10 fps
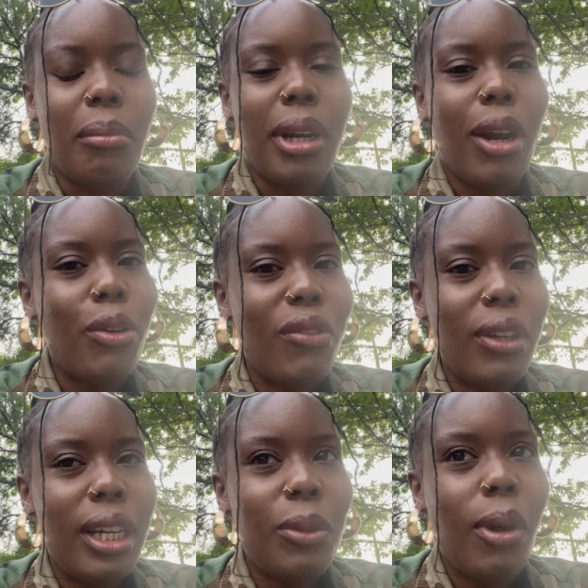I don't know if you
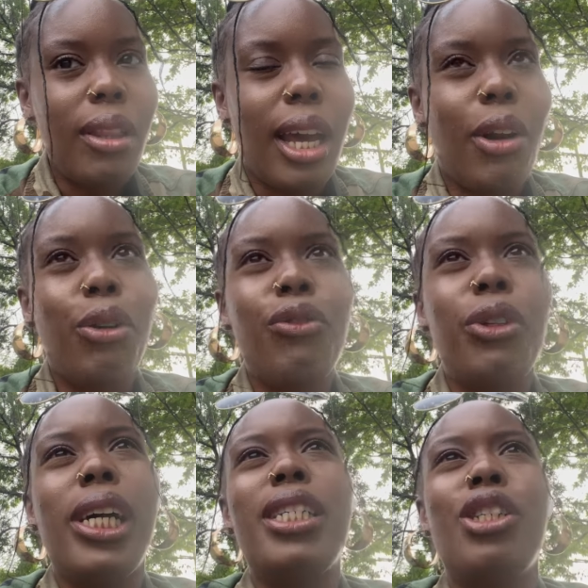guys want that. I don't know if
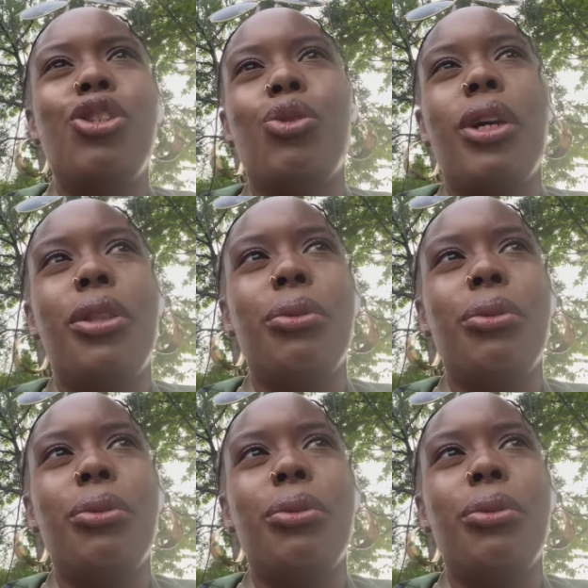you guys enjoy the